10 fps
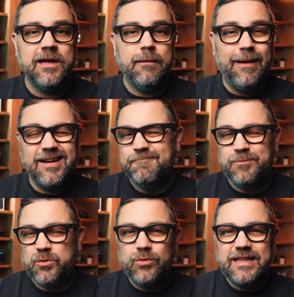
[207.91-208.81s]
But
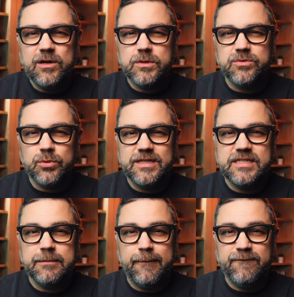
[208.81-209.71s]
really, it was a really
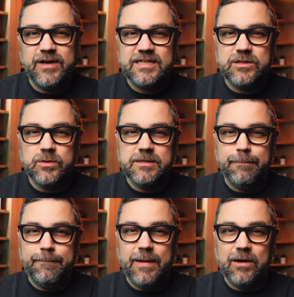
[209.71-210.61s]
simple fix. It was a
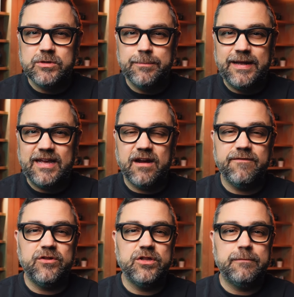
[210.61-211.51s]
I was a bit
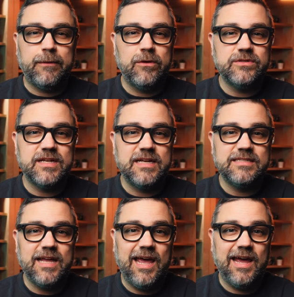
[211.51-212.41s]
careful in the
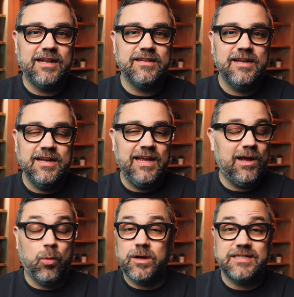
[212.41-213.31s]
process, and
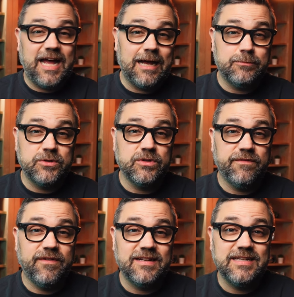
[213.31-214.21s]
it works absolutely
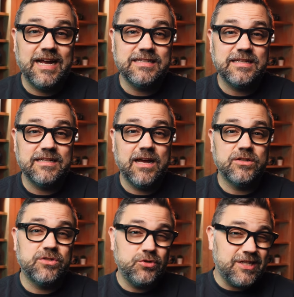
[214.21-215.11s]
fantastic now.
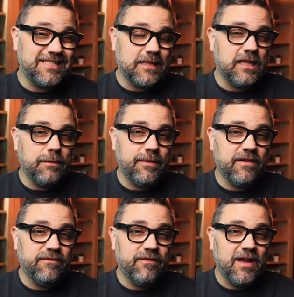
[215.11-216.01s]
So just a little bit
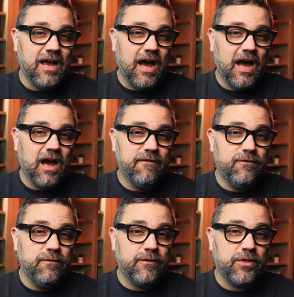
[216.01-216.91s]
of uh,
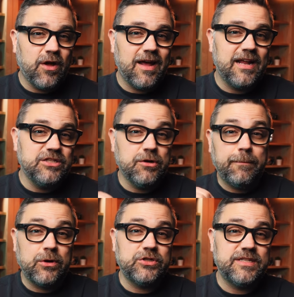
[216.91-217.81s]
food for thought as you're
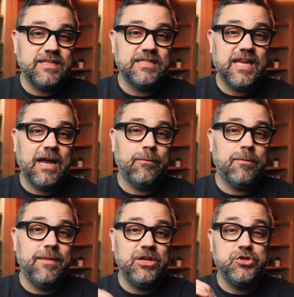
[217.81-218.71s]
purchasing this camera.
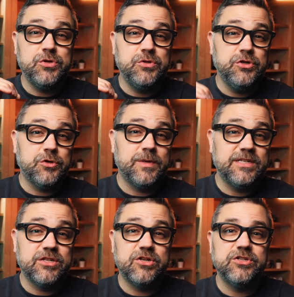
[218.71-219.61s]
Make sure you do your
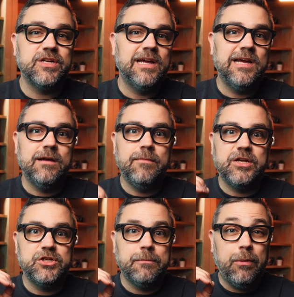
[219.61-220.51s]
research. Make
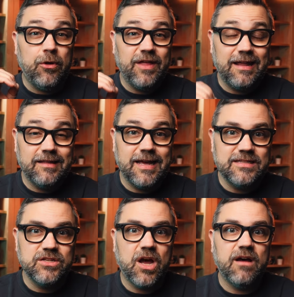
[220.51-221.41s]
sure you pull that
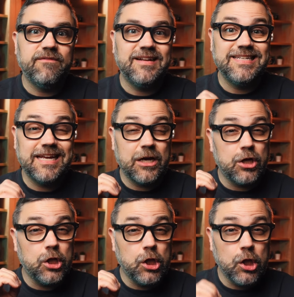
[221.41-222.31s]
lens off and take a
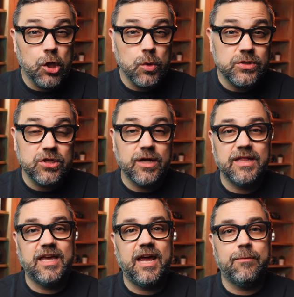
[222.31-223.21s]
close look at
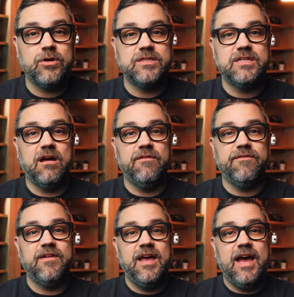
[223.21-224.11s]
the camera
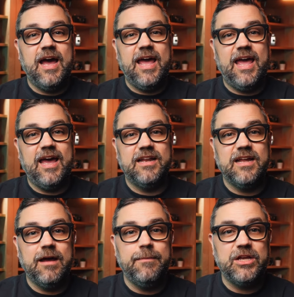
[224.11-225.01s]
itself and
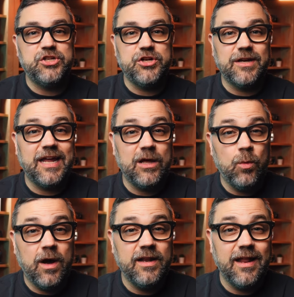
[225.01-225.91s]
uh, make sure you're getting
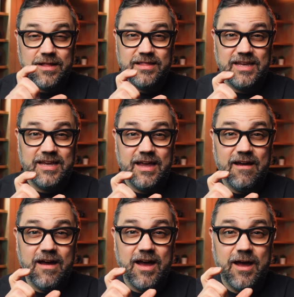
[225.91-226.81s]
one that the
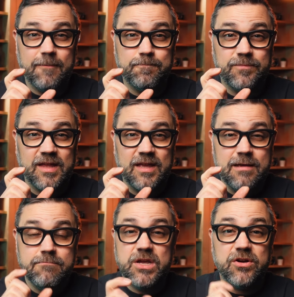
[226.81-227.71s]
um,
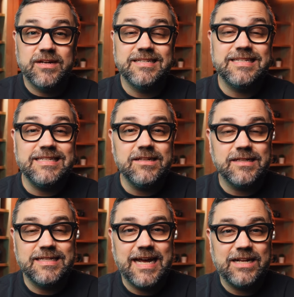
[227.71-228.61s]
mirror is still
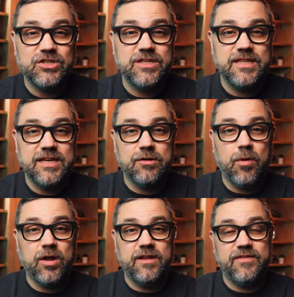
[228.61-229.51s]
attached to the inner
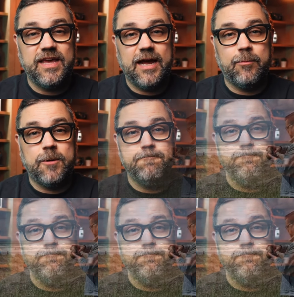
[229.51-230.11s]
body of the camera.